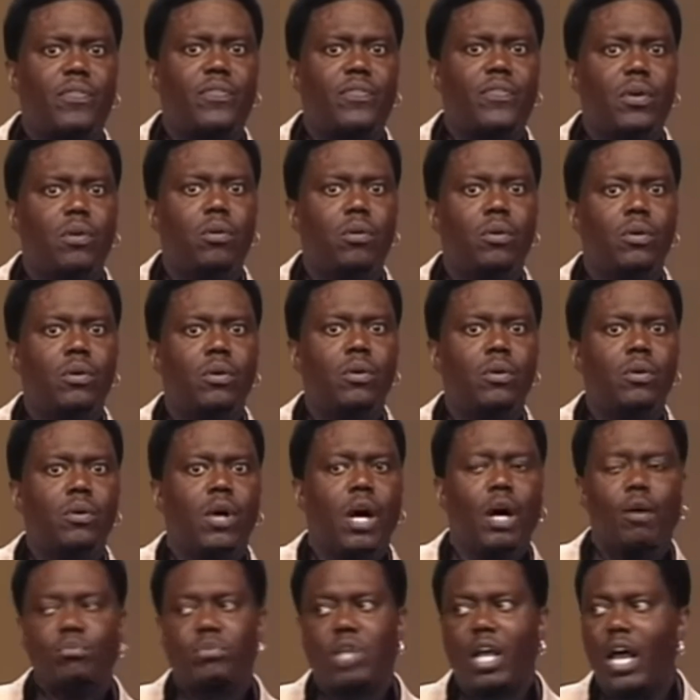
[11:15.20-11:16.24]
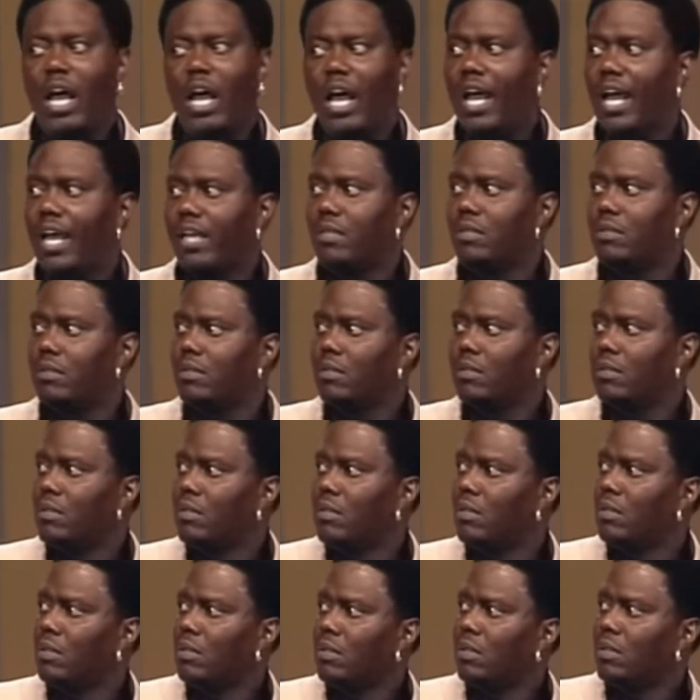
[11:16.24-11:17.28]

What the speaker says: you can hold. He dropped hints.